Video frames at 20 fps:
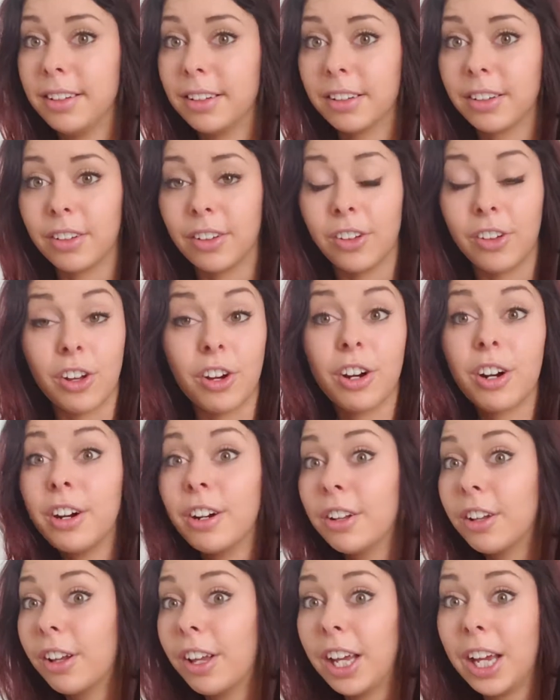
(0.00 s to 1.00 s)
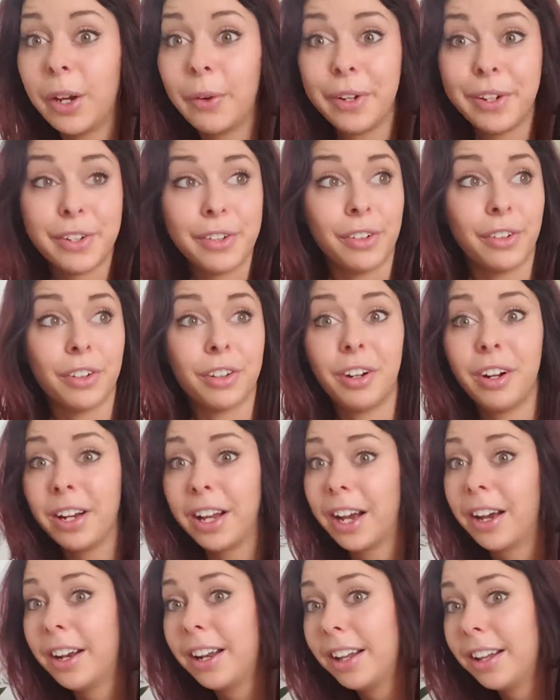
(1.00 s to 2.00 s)
learn the language and learn
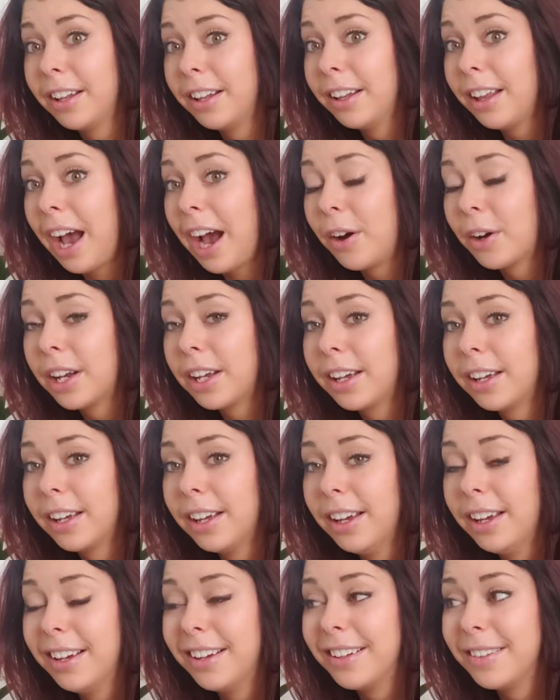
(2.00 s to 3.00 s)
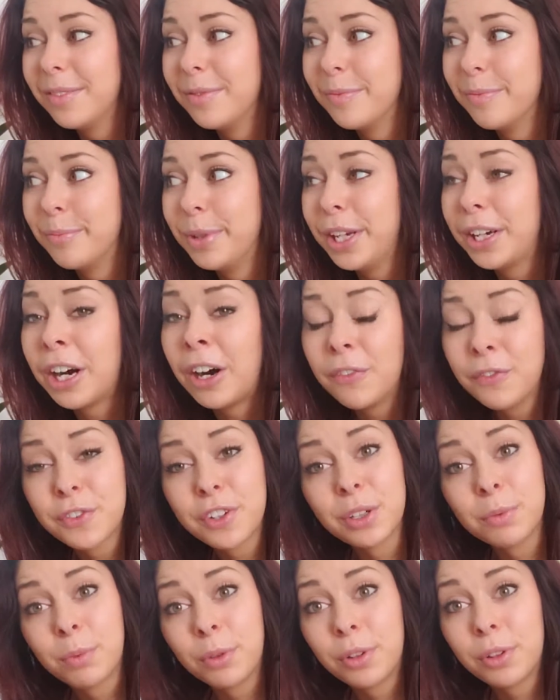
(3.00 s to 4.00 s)
how to be
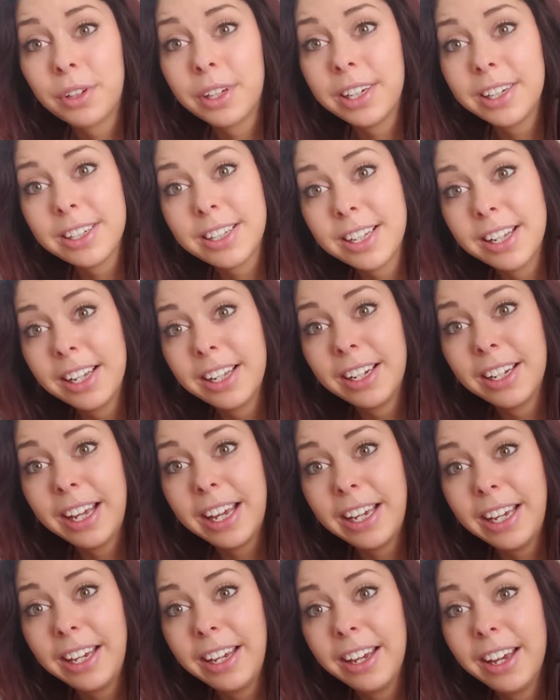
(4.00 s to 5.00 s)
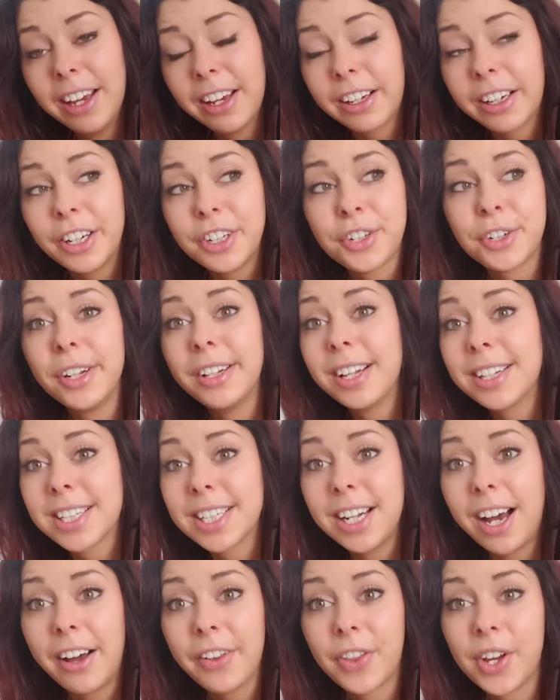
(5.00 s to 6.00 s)
comfortable in a country that's
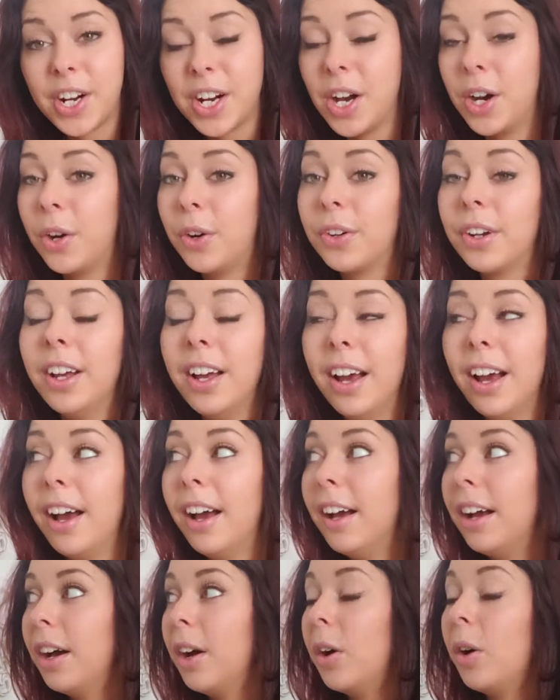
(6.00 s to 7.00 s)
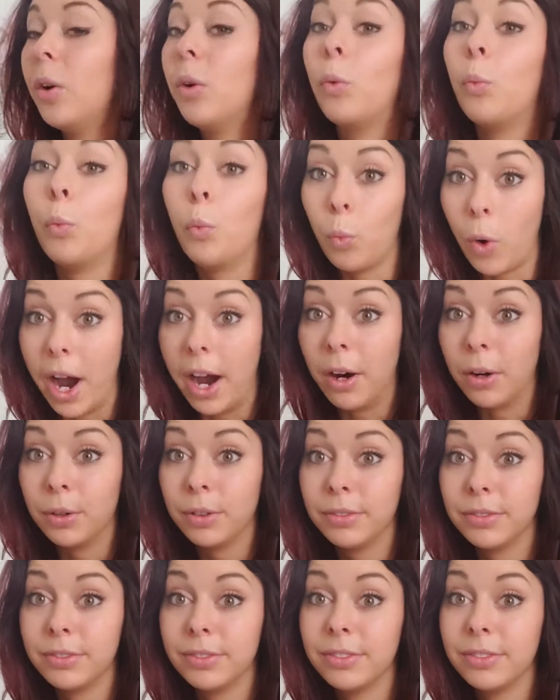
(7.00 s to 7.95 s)
not their own. Wow.